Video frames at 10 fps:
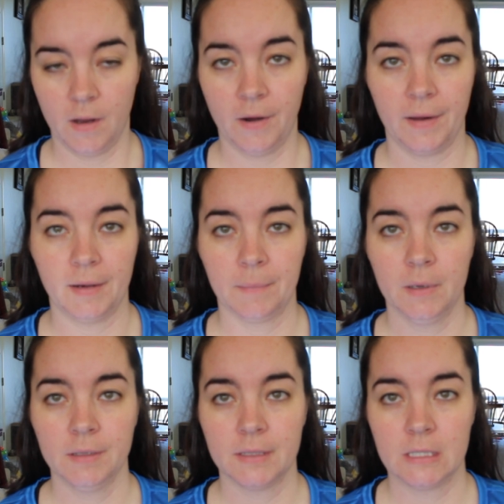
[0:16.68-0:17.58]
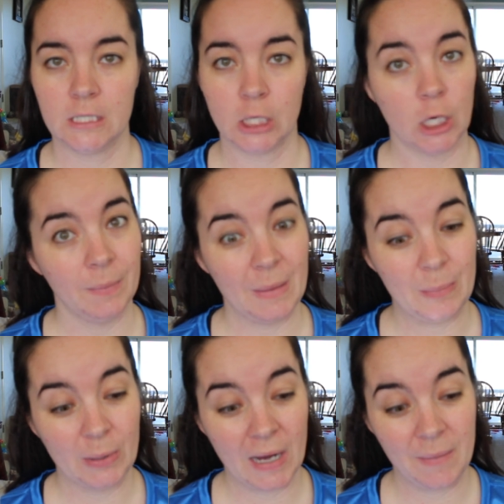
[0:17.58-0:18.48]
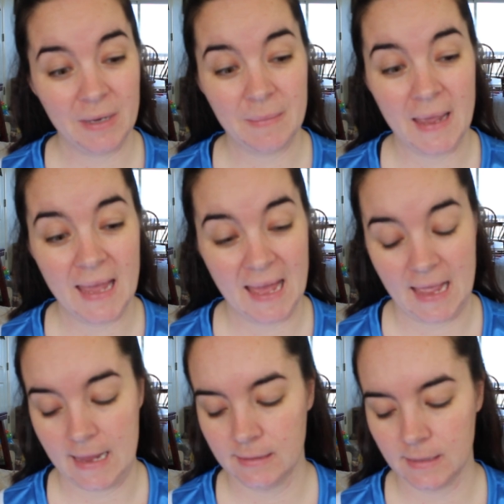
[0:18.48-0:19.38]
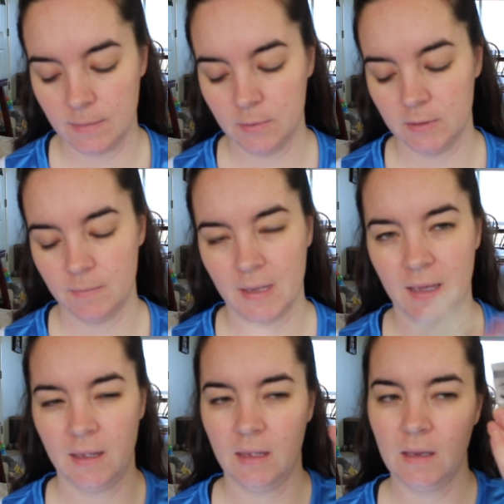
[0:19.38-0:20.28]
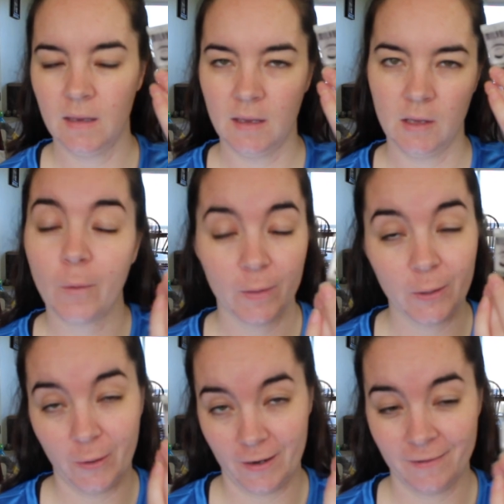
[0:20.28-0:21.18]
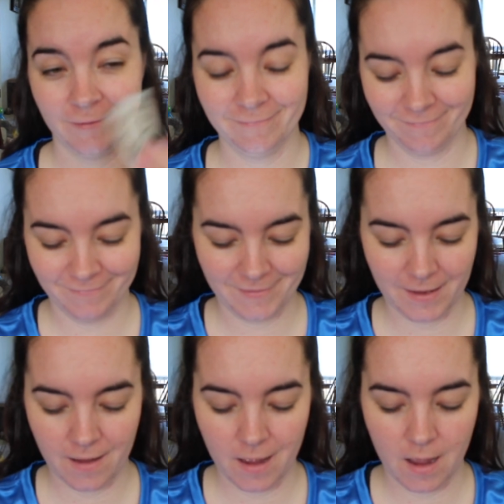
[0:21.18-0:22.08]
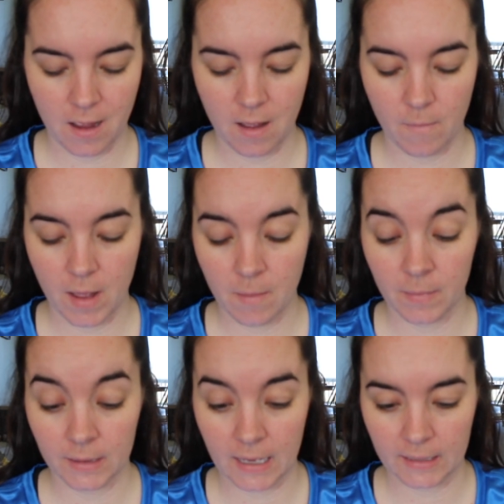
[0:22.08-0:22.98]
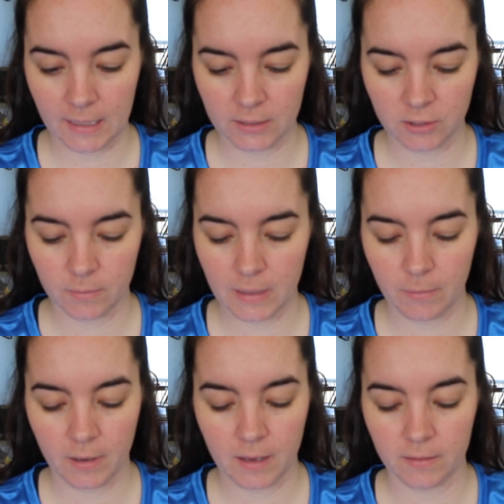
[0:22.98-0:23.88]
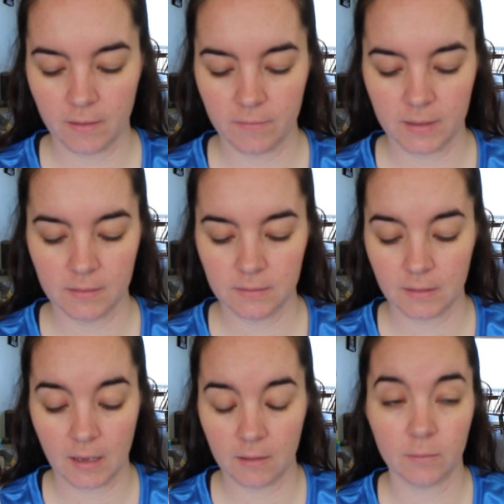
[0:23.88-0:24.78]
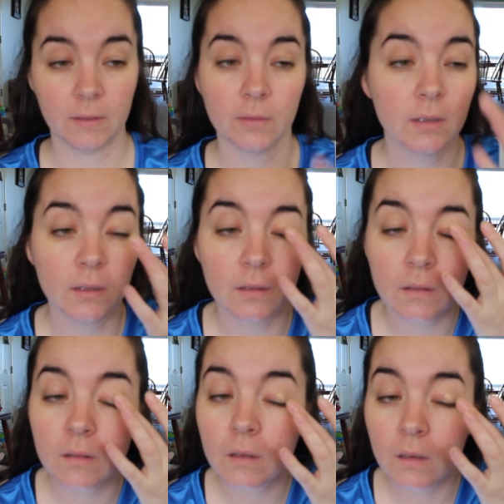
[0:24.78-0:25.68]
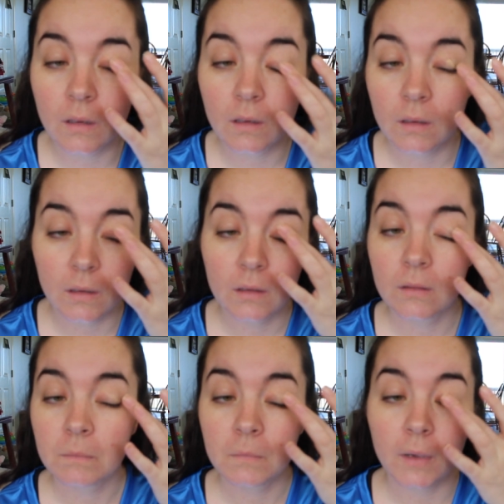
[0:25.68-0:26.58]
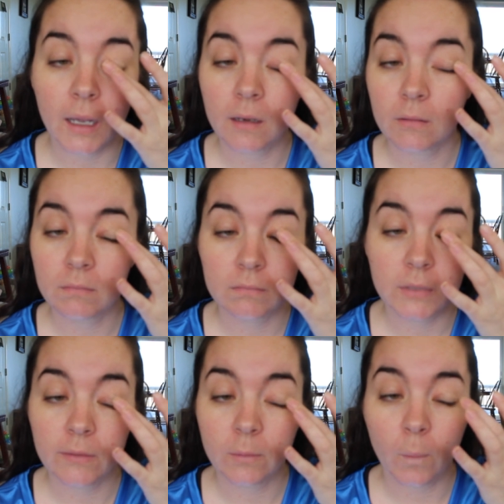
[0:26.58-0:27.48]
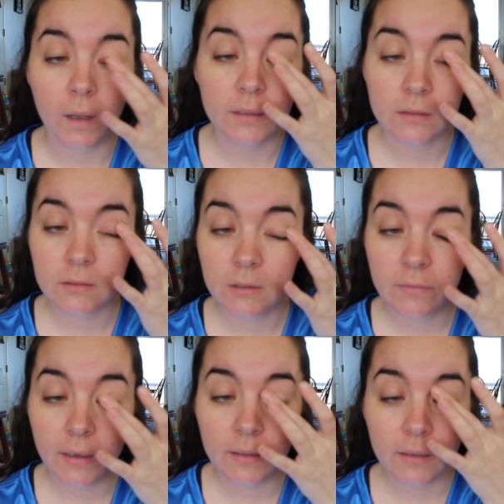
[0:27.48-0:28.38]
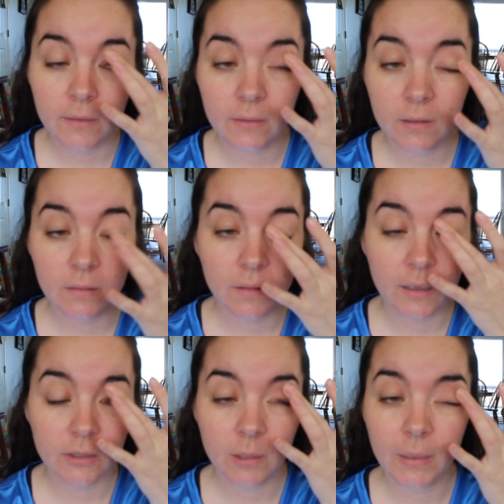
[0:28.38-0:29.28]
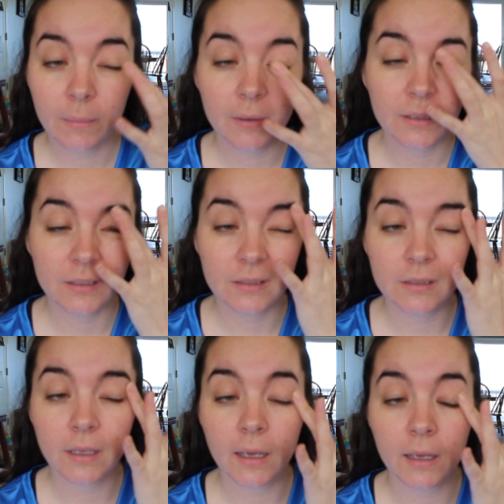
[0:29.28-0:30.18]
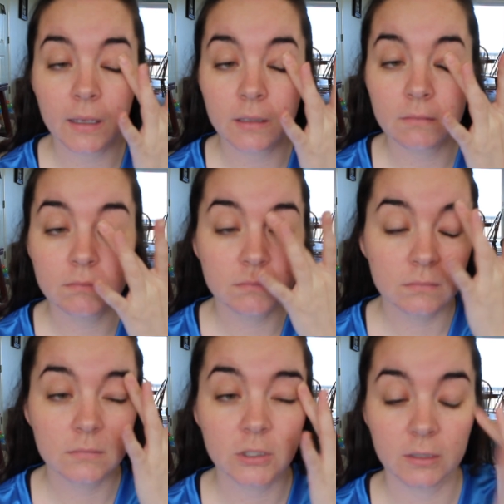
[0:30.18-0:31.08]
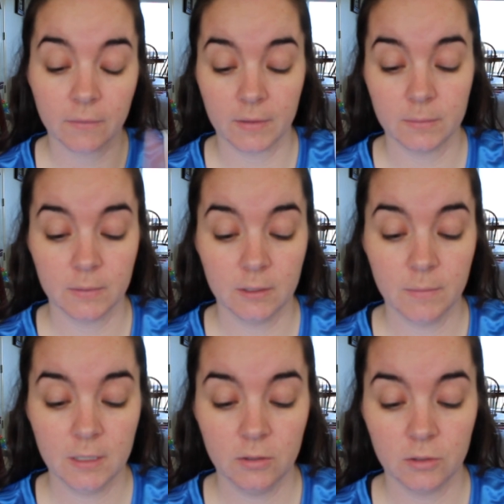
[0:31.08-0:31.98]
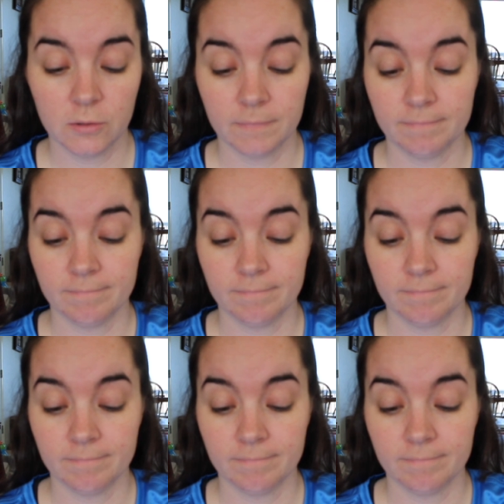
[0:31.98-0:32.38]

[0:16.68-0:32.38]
Alright, I'm going to start by priming my eyes. I'm using my Holy Grail um, Milani eyeshadow primer. I love this. I don't even, I don't even want to find a different eyeshadow primer because I just love this one so much.